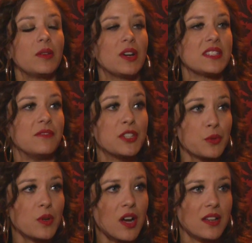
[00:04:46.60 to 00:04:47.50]
really
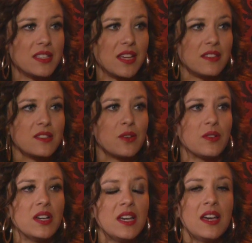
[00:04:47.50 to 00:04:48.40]
wanting visual content.
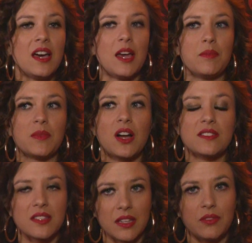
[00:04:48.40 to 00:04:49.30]
So I'm
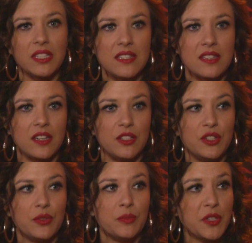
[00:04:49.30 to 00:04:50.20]
constantly
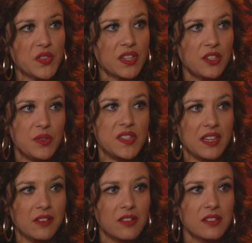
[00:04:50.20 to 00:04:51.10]
releasing new music, new
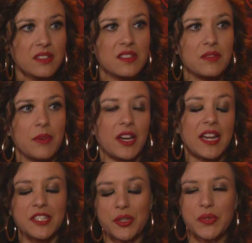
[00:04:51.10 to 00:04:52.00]
singles
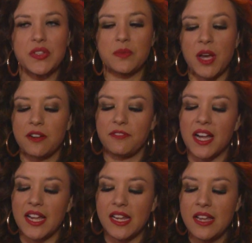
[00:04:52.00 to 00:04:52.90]
on iTunes and
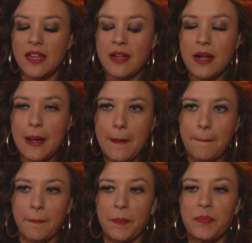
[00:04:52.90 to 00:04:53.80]
Spotify.
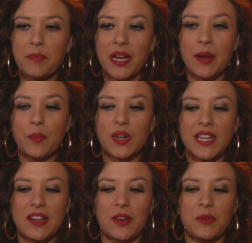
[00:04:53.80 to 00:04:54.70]
But
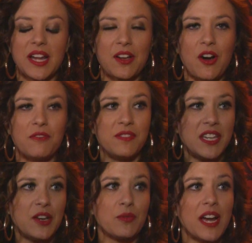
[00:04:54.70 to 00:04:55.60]
I'm working on what I call
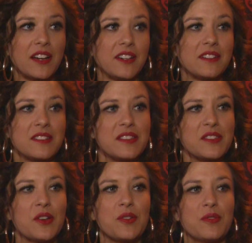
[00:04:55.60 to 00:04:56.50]
video records.
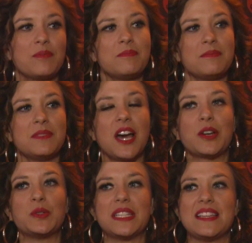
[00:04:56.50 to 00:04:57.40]
So
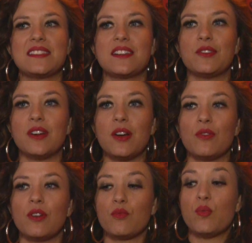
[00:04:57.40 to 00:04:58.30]
not only is it
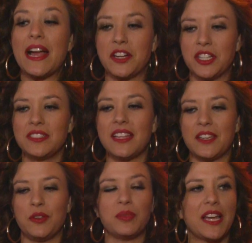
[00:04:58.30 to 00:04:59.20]
a
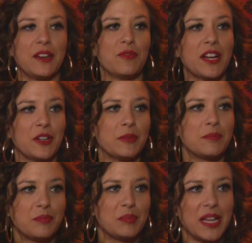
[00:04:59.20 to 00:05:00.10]
record, like you play in a
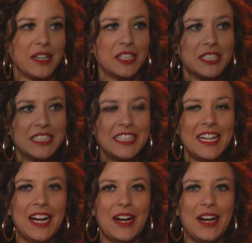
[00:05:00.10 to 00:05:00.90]
record player,